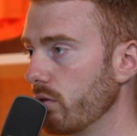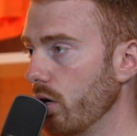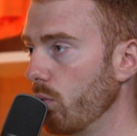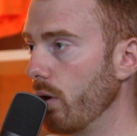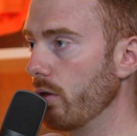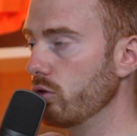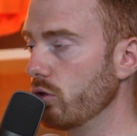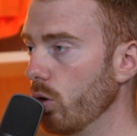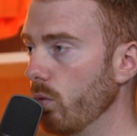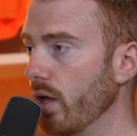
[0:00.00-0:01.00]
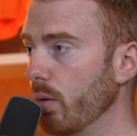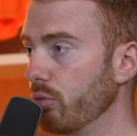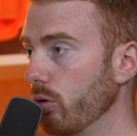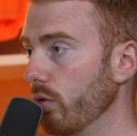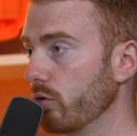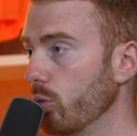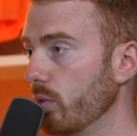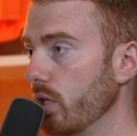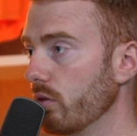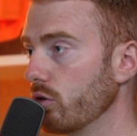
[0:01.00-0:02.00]
are, whereas you know that a pro that's
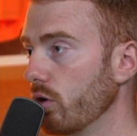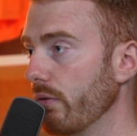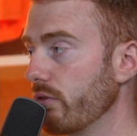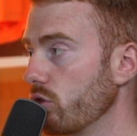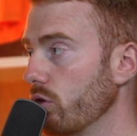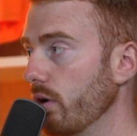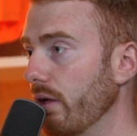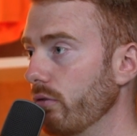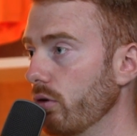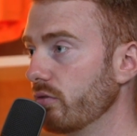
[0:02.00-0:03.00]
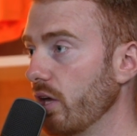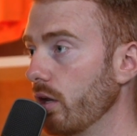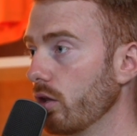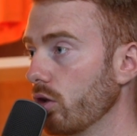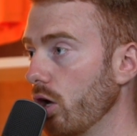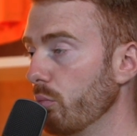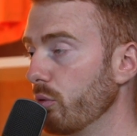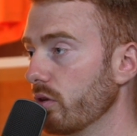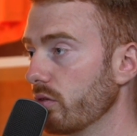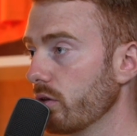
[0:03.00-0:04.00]
coming in is going to have a certain level of technical
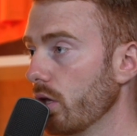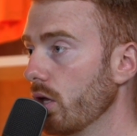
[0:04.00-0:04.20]
competence,